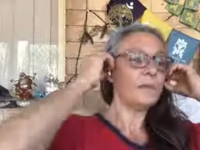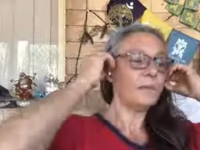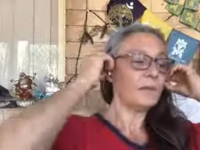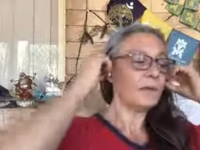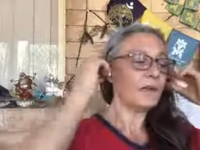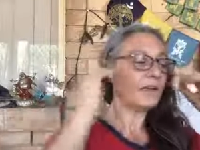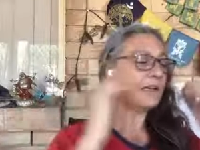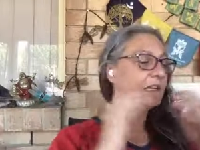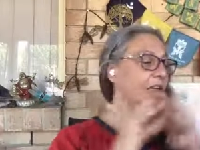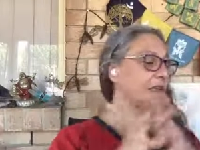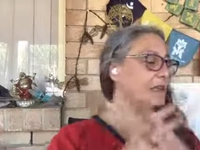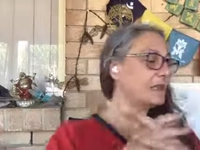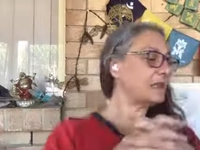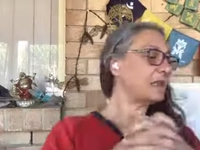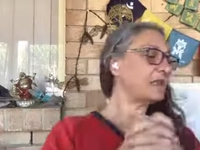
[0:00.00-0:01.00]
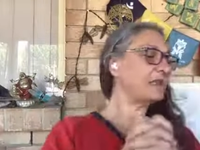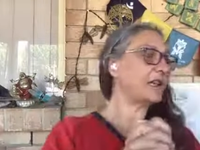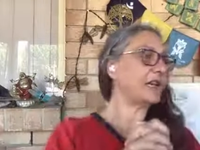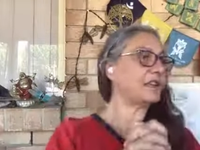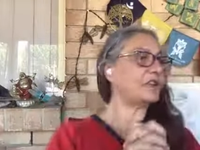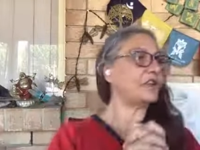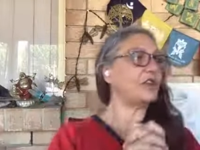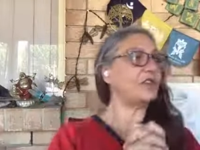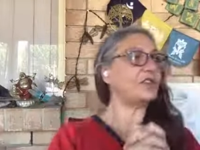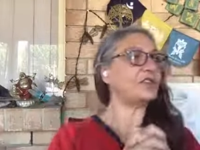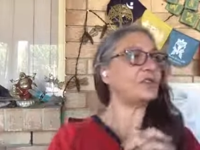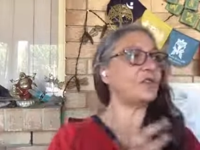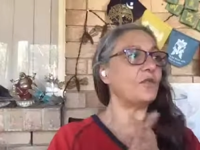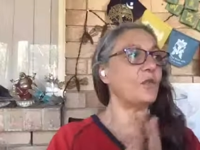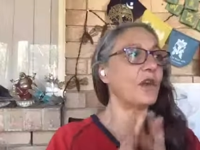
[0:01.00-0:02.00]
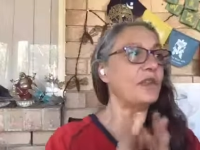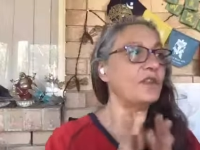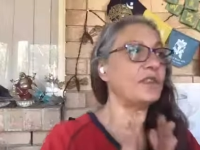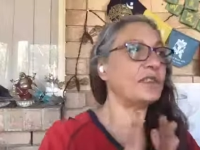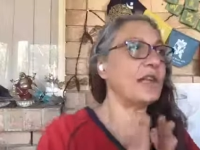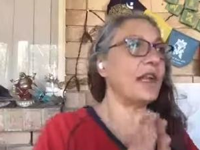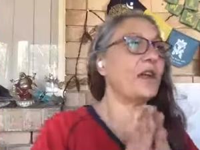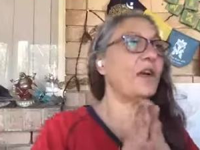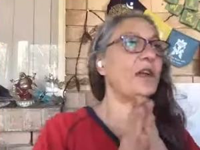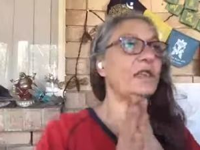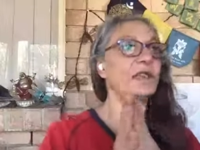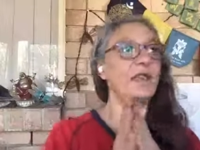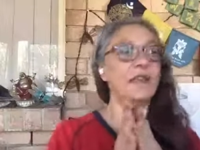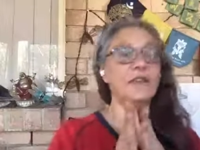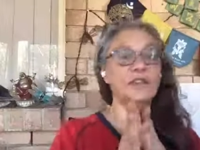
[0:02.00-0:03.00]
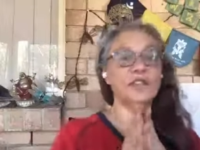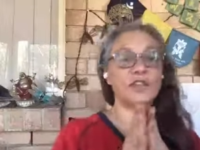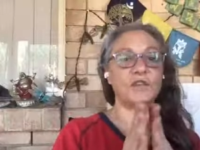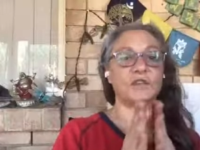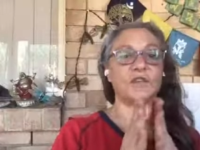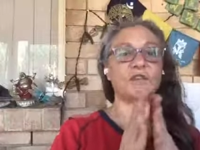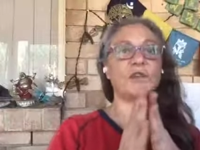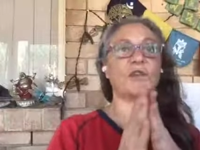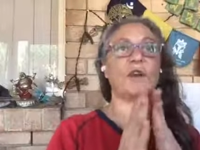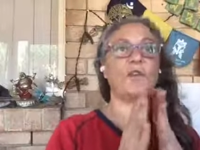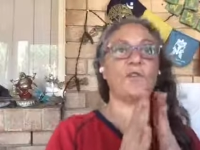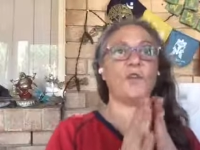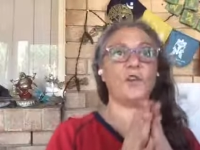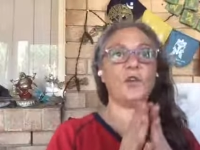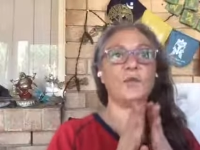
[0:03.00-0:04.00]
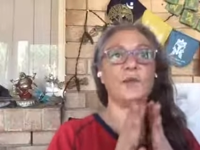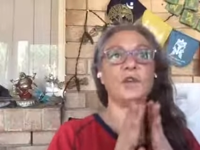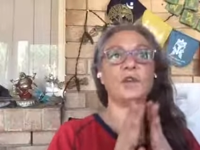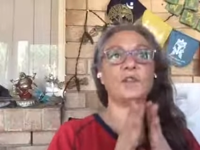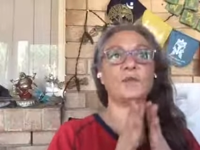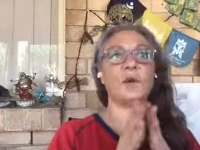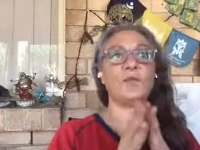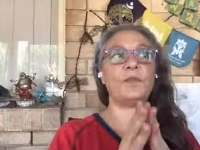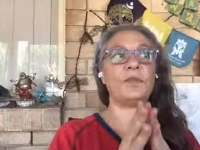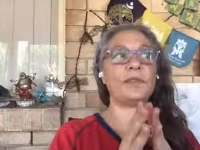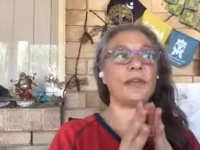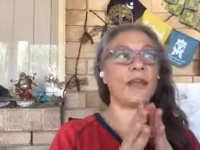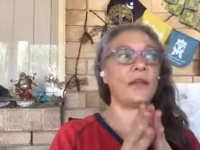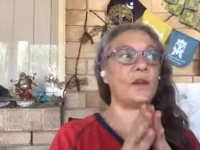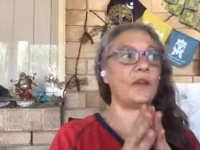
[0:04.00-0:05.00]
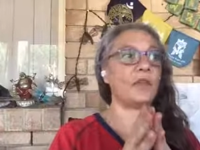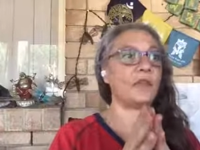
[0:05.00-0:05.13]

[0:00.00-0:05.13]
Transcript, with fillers: Please take notice of when you say I think and shift it to I feel because when we say I